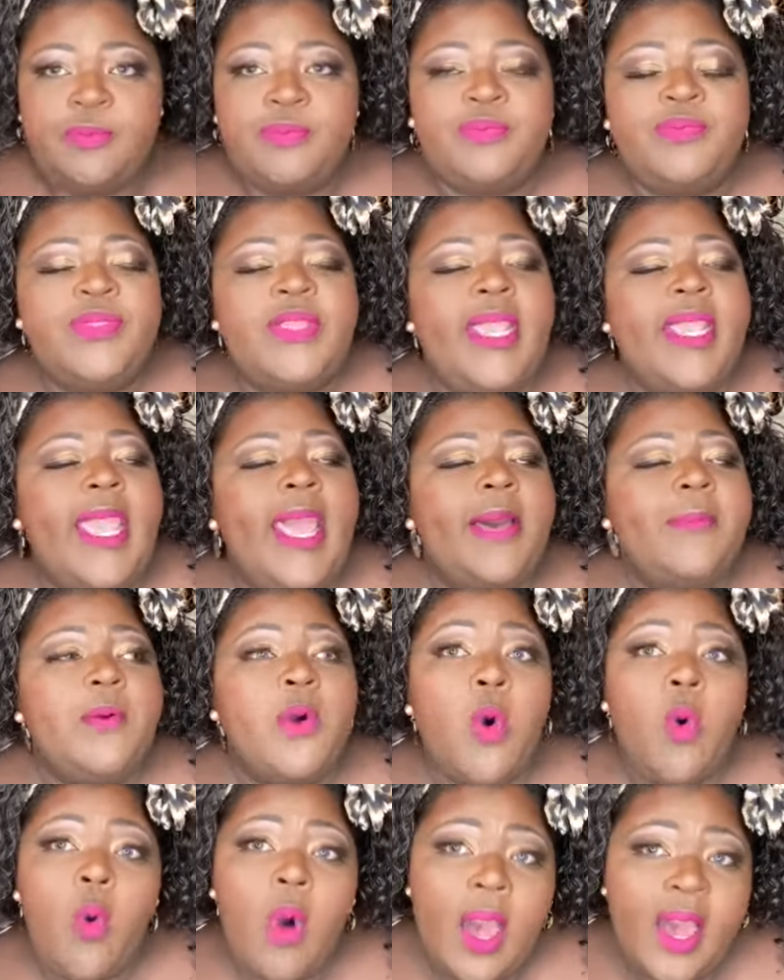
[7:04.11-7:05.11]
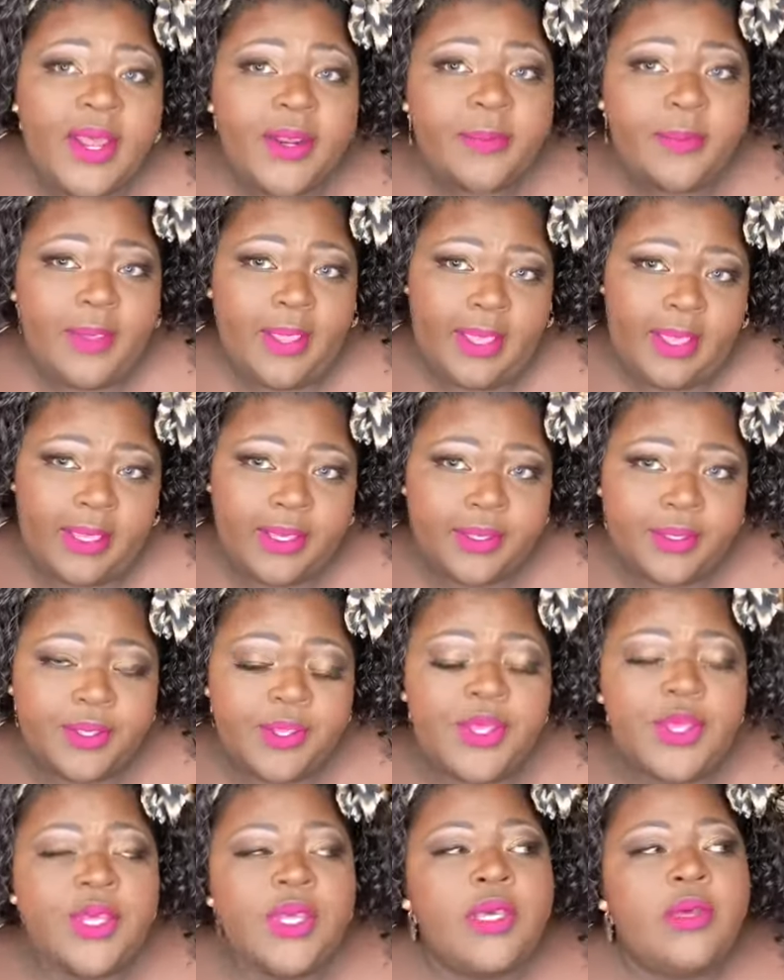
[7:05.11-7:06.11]
They have quad pay,
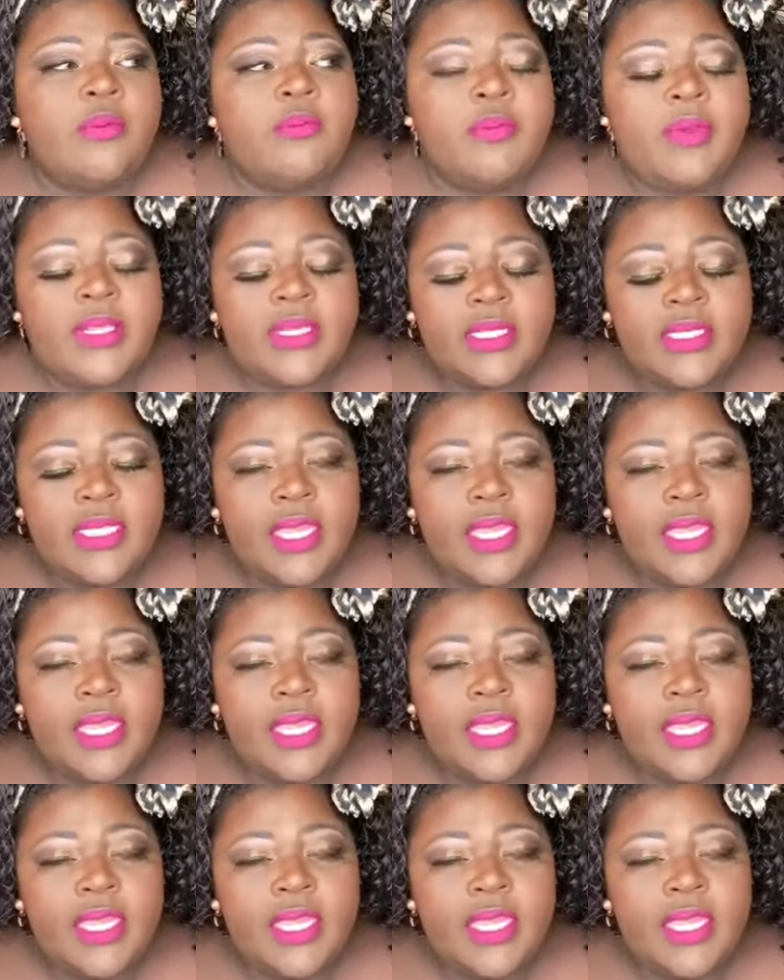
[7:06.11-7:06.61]
meaning